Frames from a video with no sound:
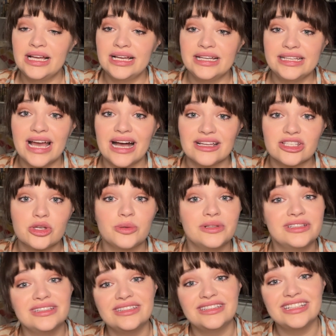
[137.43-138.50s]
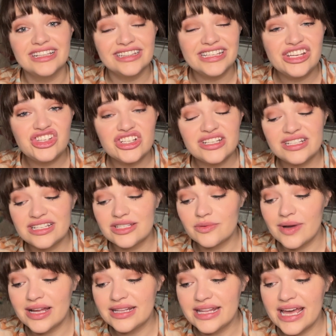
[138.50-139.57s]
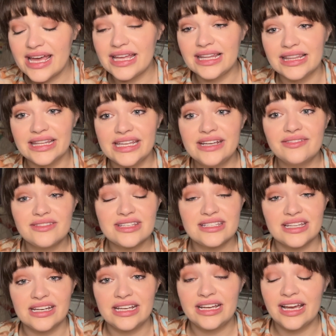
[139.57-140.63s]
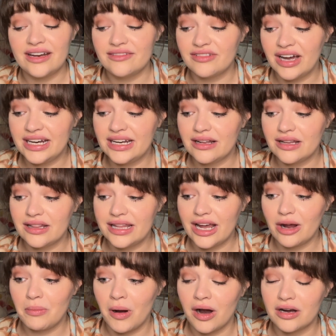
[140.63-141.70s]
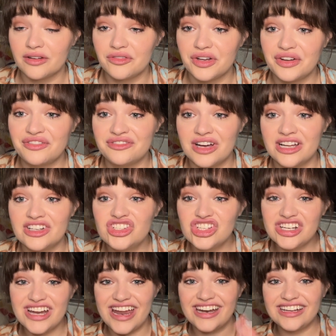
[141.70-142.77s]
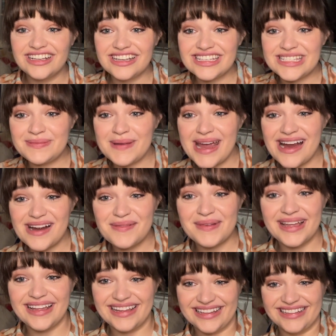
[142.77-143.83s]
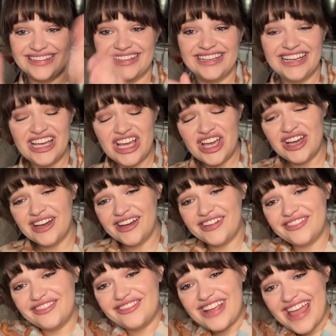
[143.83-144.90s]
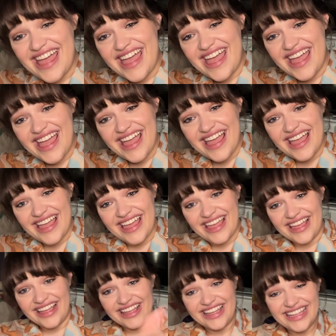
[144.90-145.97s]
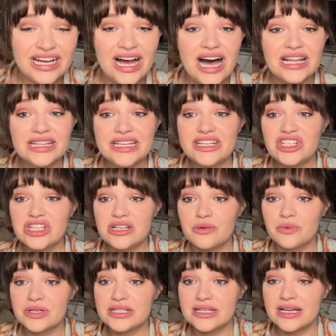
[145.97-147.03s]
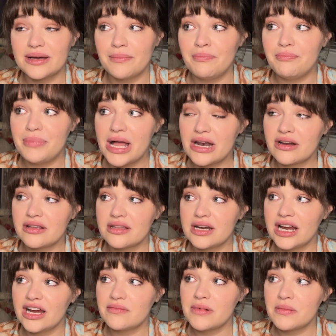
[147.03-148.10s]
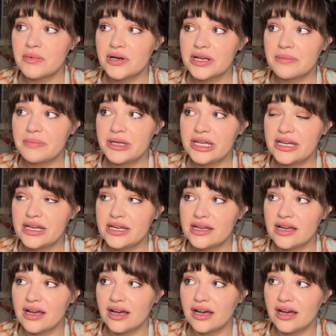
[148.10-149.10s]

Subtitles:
Yeah, so Allegiant is when they leave the city and find out that they are part of a fun genetic experiment. Hooray! Allegiant was better than I remembered it being.